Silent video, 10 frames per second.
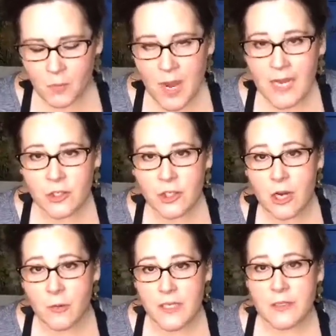wax should
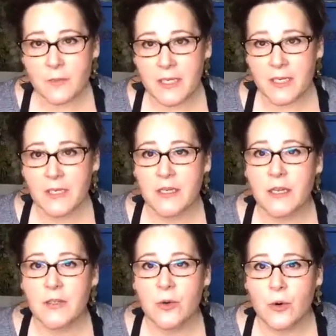always be
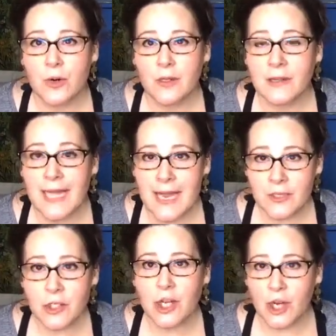your
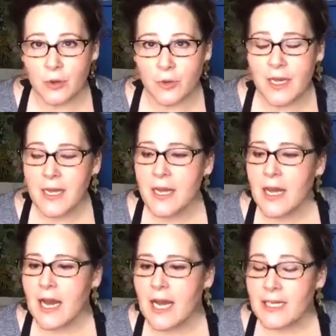last coat
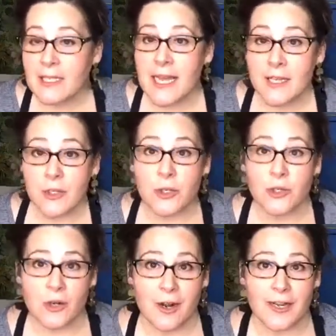unless you're
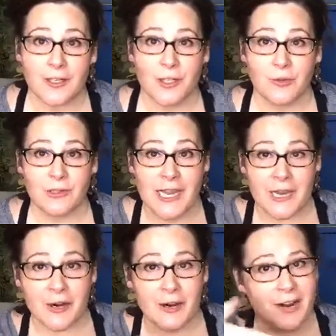trying to
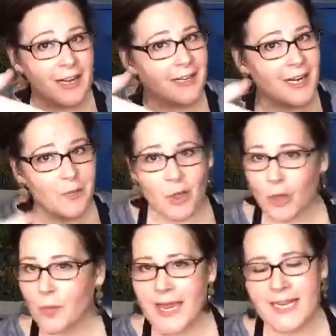layer and like
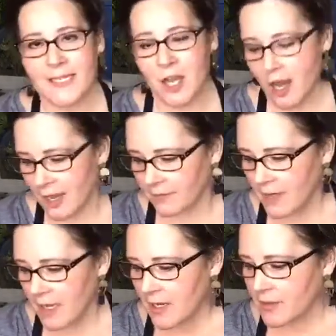pull paint off.
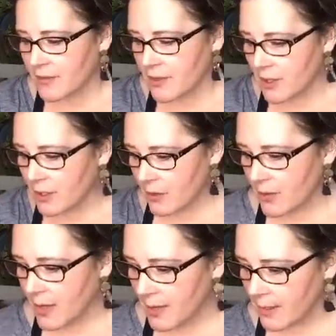
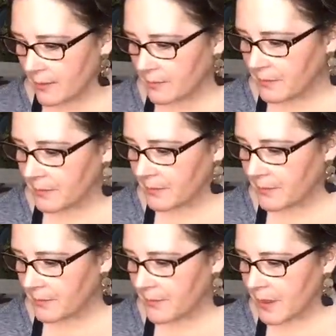So
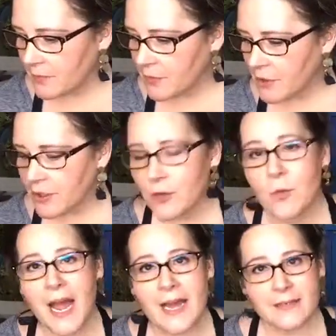if you're gonna
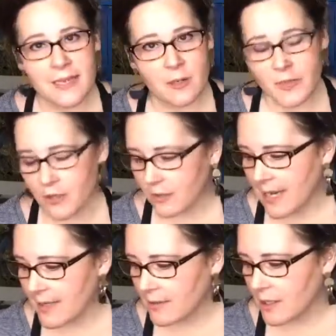wax, that'll be your
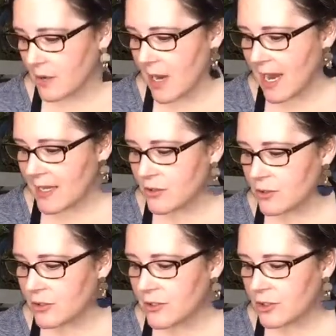last coat. I
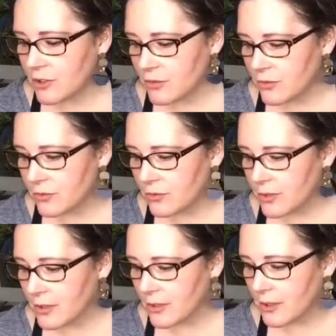usually
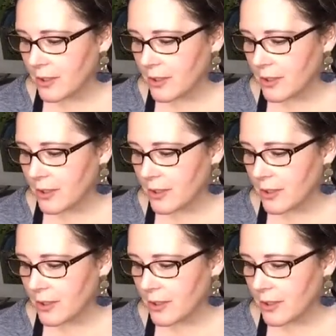choose